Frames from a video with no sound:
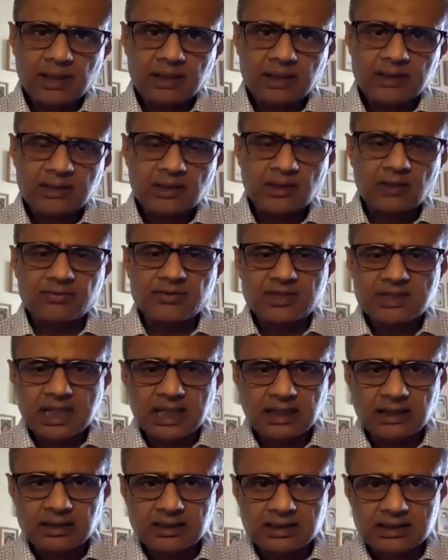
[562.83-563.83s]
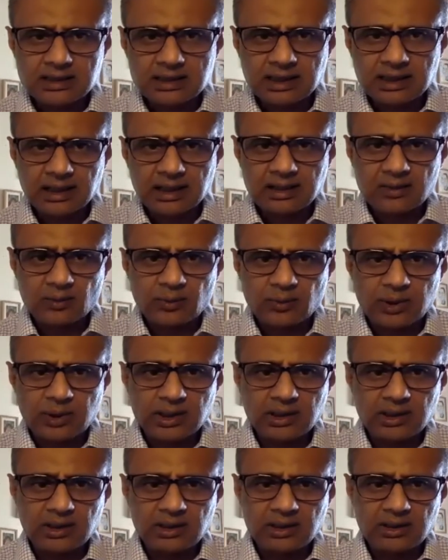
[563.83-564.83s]
sort of sense that
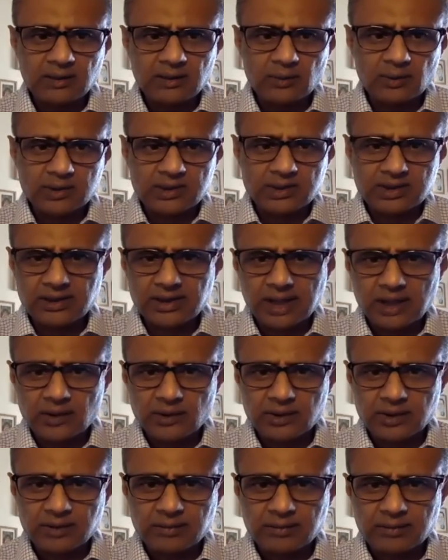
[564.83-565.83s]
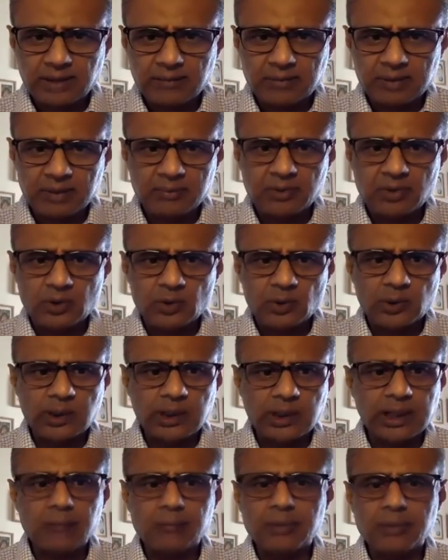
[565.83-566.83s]
we were surrounded by people who were
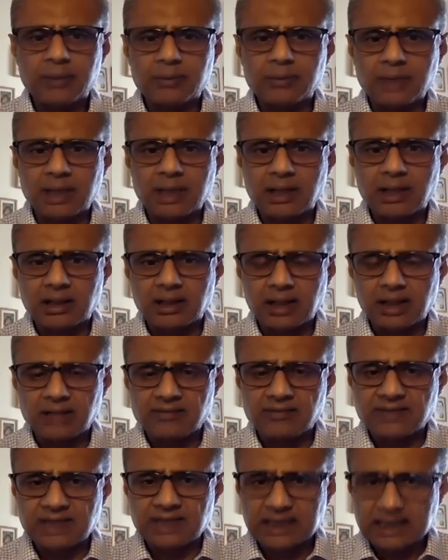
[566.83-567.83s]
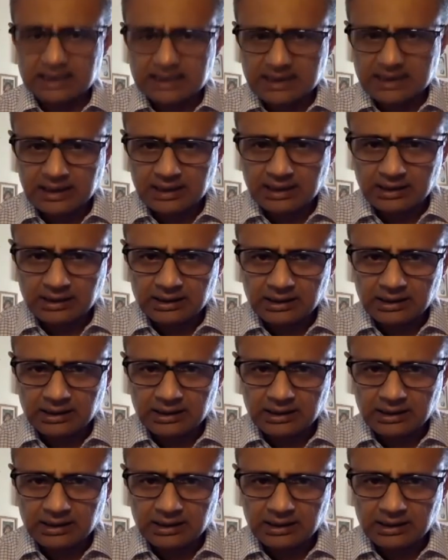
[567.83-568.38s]
helping make our lives easier,